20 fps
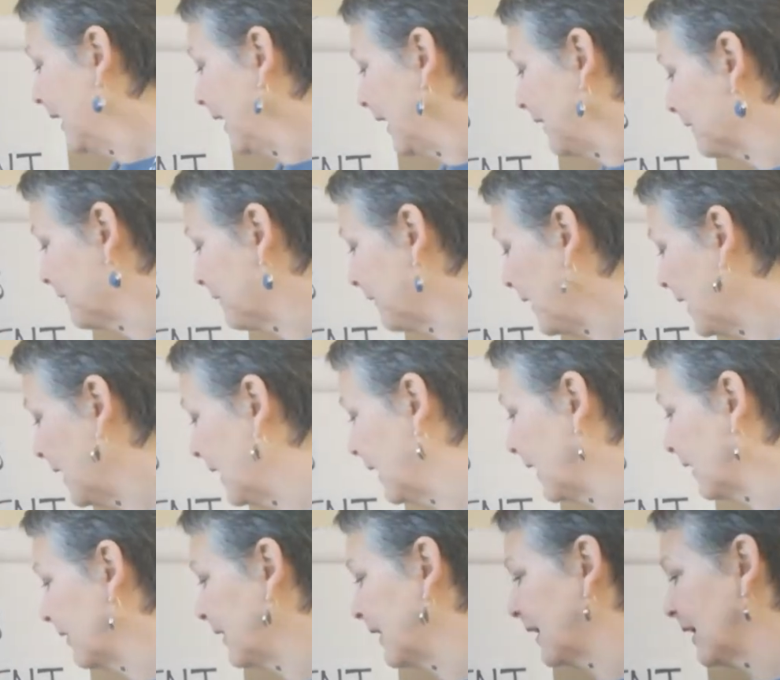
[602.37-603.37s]
And finally,
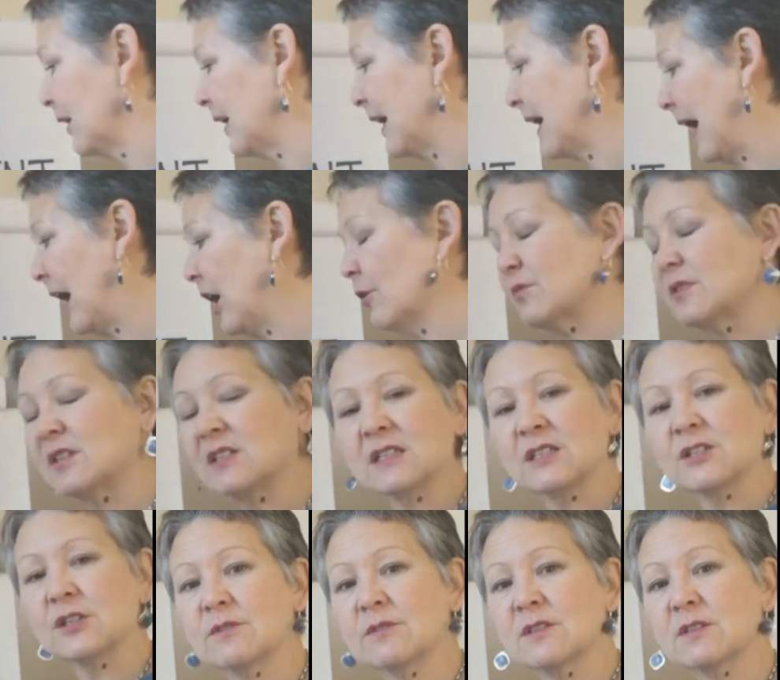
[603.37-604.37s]
I think it helps us in
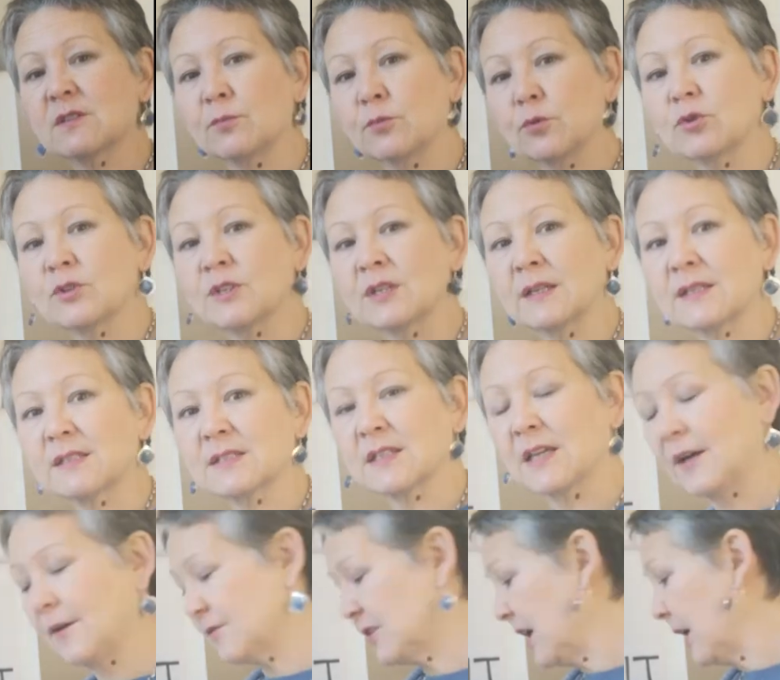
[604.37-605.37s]
of supporting
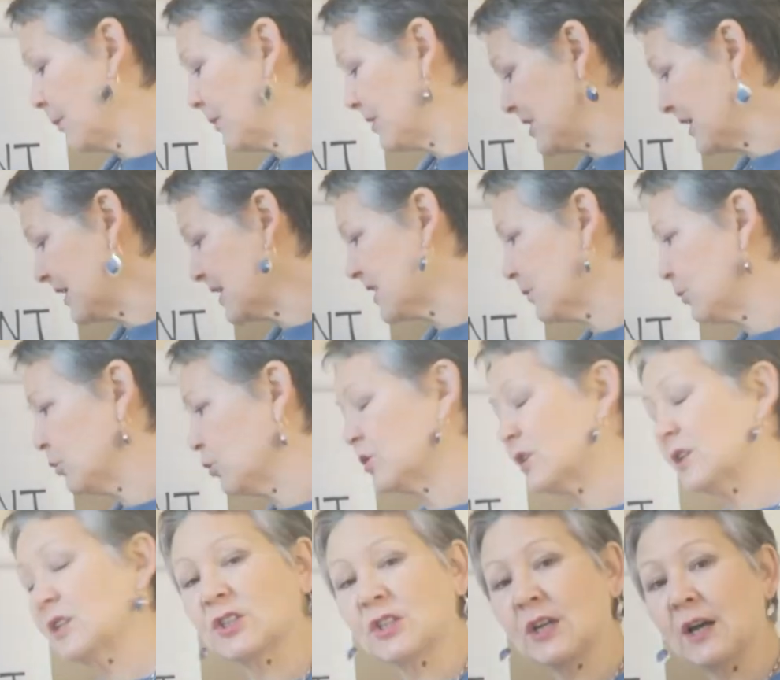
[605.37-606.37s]
ourselves, particularly
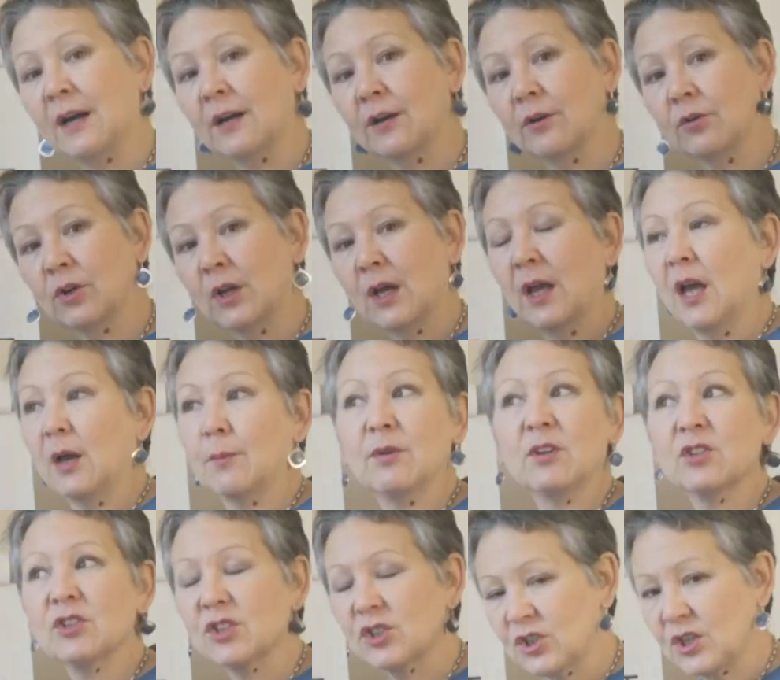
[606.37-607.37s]
supporting child, but
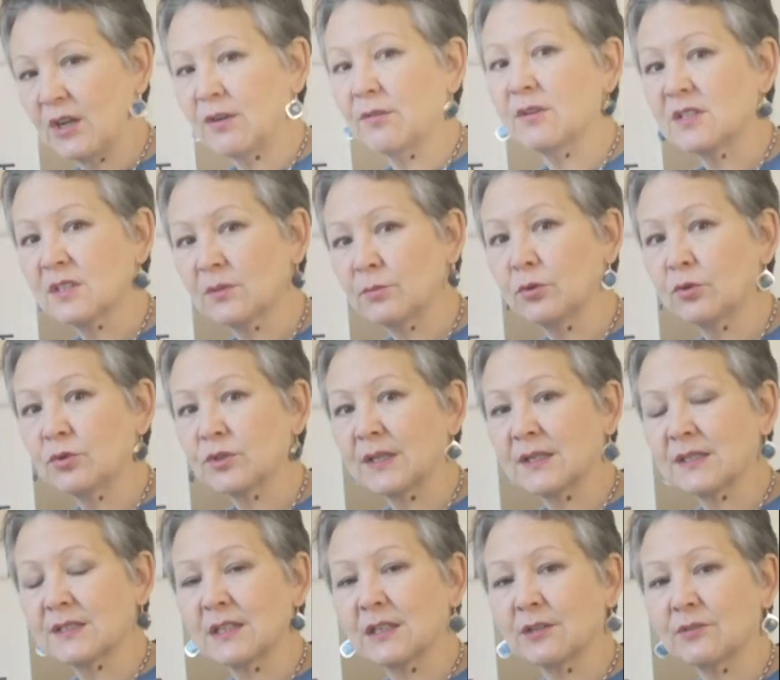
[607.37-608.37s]
just generally supporting
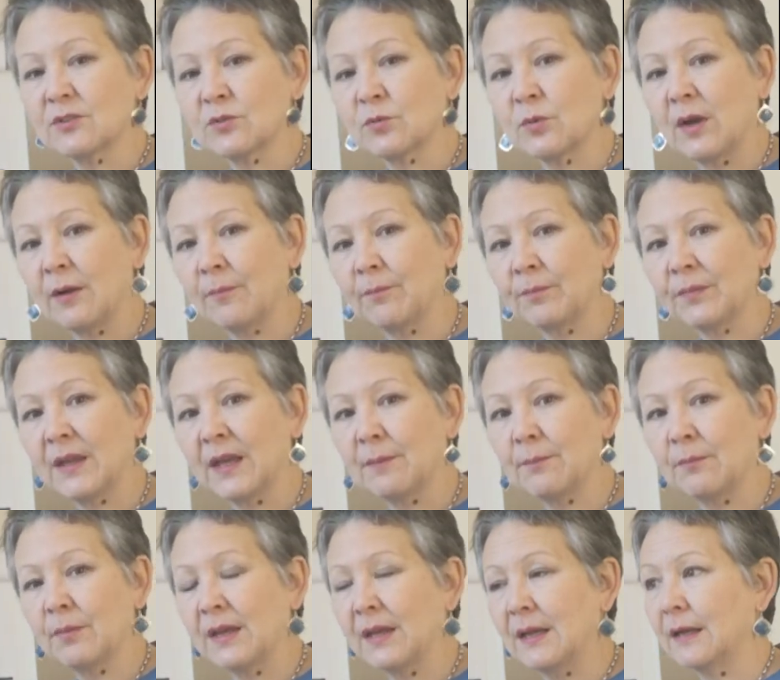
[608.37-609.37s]
ourselves as well in
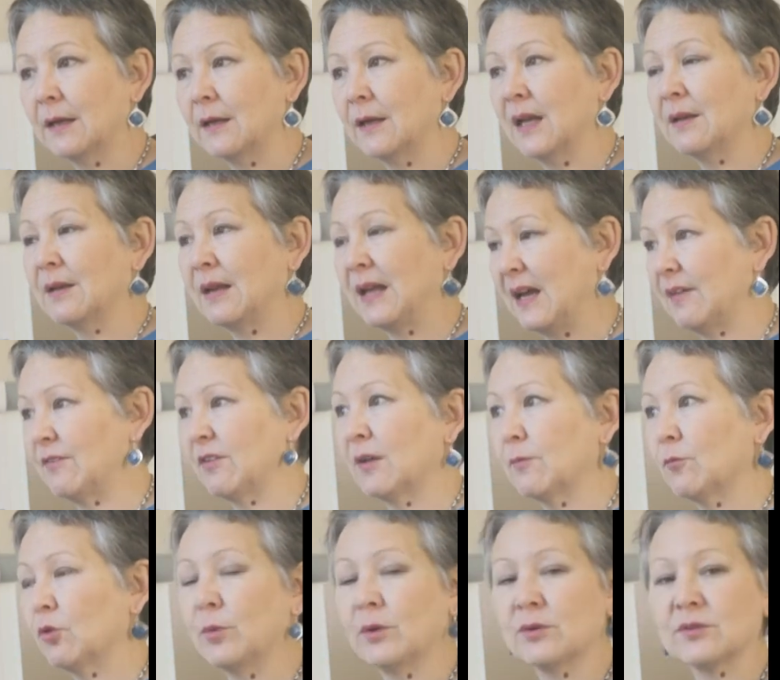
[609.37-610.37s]
being in having a
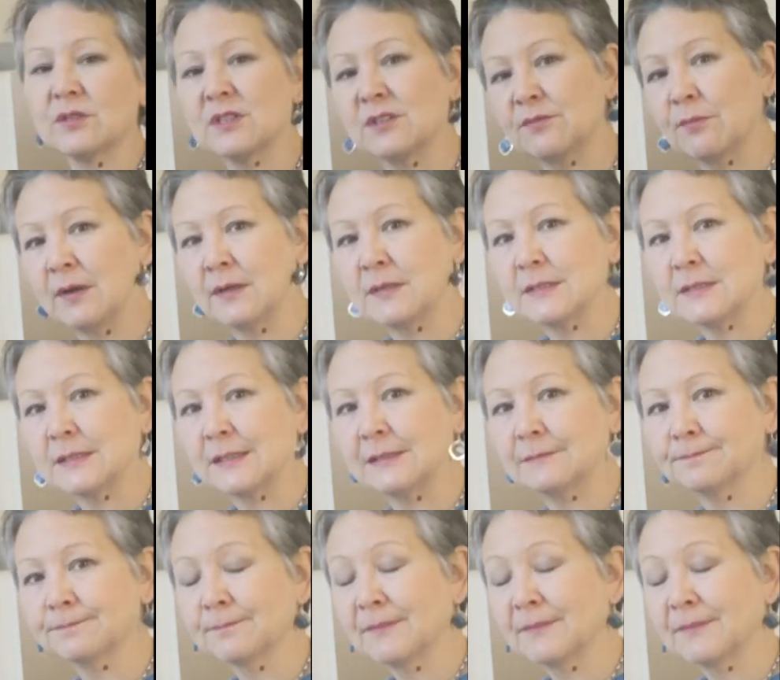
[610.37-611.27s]
more positive mindset.